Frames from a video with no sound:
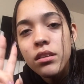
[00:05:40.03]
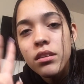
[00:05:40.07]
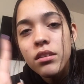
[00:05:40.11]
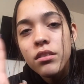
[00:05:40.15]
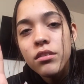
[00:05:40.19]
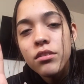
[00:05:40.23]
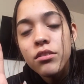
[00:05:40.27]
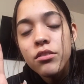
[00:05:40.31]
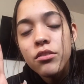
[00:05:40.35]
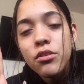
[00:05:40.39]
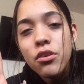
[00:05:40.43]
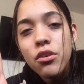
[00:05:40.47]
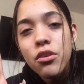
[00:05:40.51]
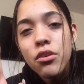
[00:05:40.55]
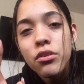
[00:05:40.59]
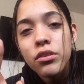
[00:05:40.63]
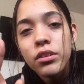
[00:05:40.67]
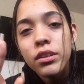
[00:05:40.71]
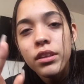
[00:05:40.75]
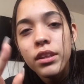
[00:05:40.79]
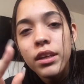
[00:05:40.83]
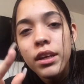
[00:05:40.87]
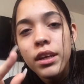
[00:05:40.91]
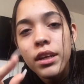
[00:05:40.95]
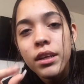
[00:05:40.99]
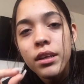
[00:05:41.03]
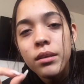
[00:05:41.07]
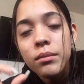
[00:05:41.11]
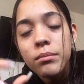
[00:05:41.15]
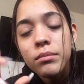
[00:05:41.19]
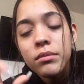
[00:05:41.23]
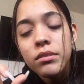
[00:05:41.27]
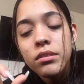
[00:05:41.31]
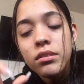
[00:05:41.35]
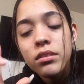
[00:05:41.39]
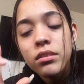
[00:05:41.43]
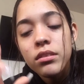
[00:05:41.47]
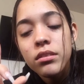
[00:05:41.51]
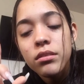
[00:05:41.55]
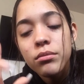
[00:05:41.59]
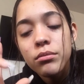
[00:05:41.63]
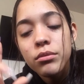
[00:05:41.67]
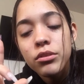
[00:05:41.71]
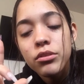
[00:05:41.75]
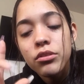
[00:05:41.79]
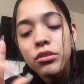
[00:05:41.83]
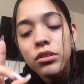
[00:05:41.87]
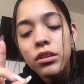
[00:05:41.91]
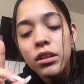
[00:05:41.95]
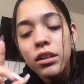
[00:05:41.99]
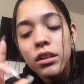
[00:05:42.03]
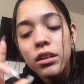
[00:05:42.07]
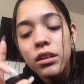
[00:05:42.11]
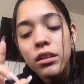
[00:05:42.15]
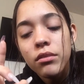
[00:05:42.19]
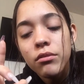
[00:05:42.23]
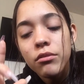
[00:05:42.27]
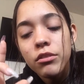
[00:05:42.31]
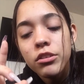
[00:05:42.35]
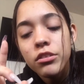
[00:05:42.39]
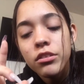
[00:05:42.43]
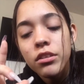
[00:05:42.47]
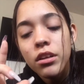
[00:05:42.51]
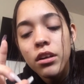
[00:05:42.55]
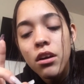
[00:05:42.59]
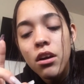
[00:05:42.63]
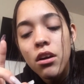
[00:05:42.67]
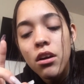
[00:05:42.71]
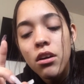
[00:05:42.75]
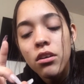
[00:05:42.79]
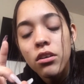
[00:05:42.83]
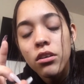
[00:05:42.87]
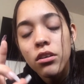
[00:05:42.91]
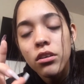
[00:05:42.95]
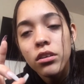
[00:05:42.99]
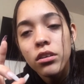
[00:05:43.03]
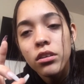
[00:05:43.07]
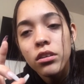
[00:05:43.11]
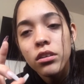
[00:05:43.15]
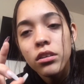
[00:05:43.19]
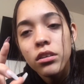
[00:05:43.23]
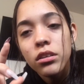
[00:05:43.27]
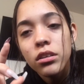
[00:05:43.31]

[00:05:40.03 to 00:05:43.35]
this girl named, what should I call her?